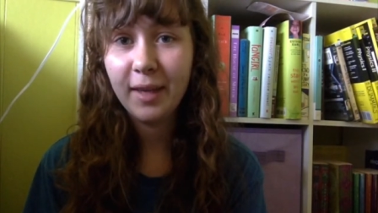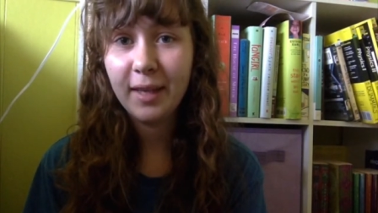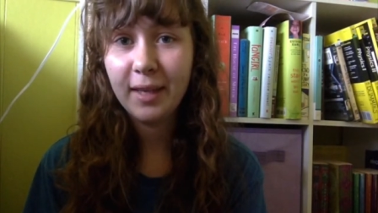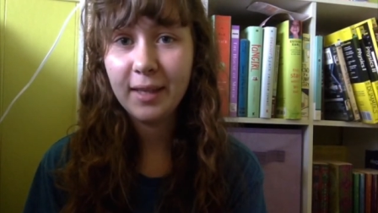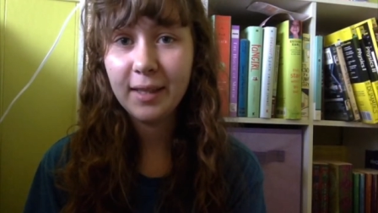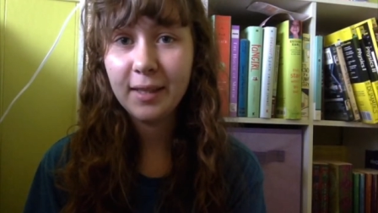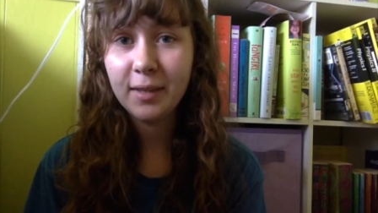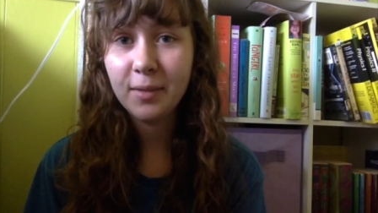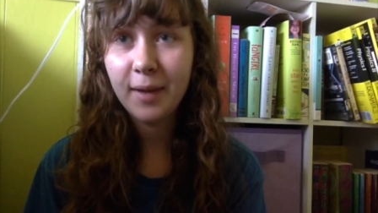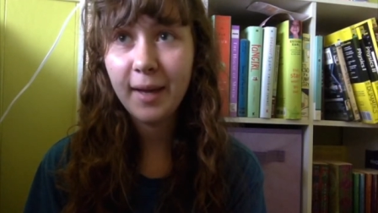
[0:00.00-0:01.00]
in a
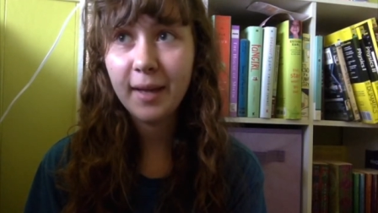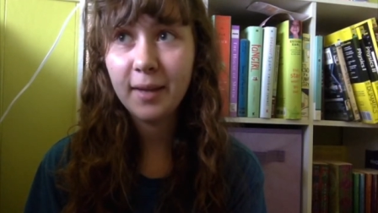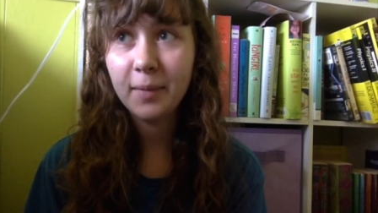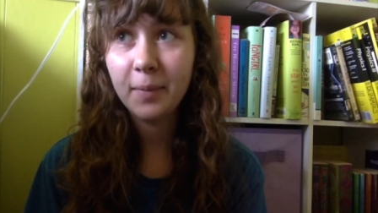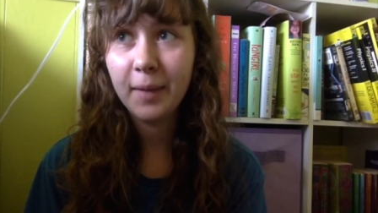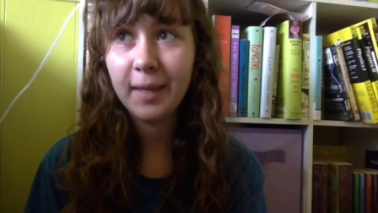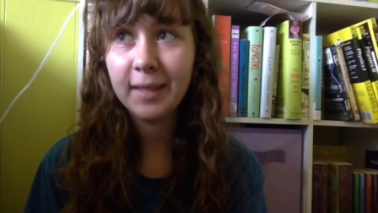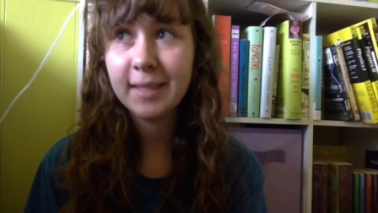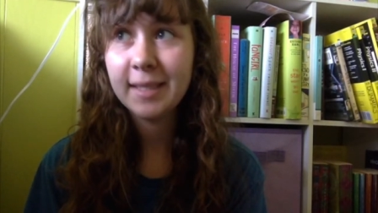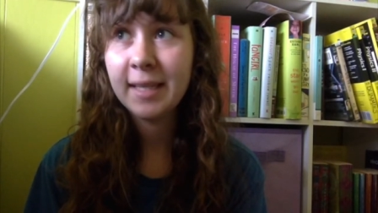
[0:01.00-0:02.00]
little while,
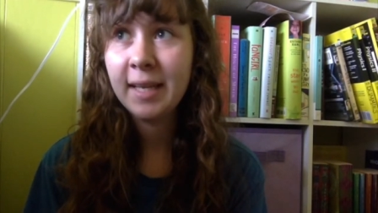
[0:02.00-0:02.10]
but